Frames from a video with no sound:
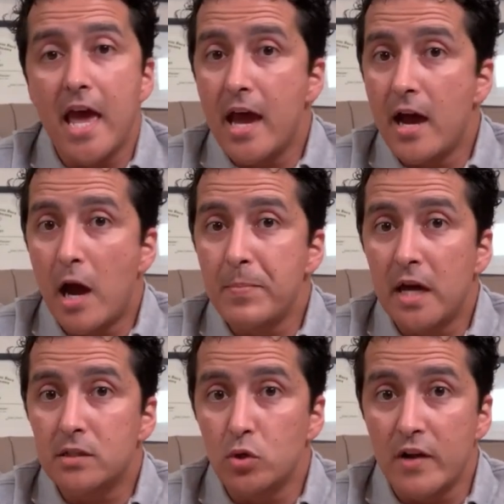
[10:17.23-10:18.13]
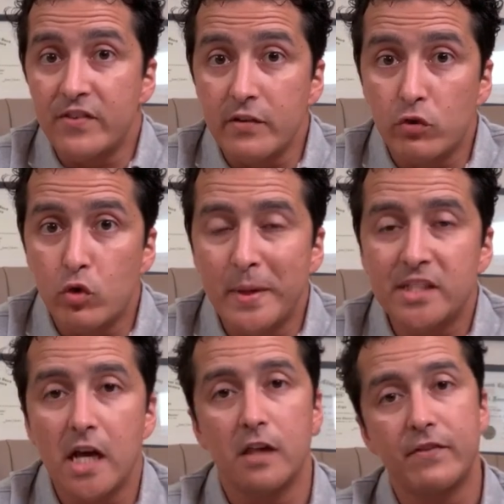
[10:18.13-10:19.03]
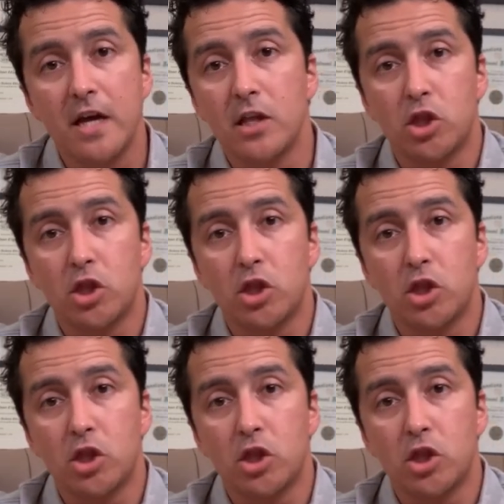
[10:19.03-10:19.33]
Uh, I'm not doing a favor for myself.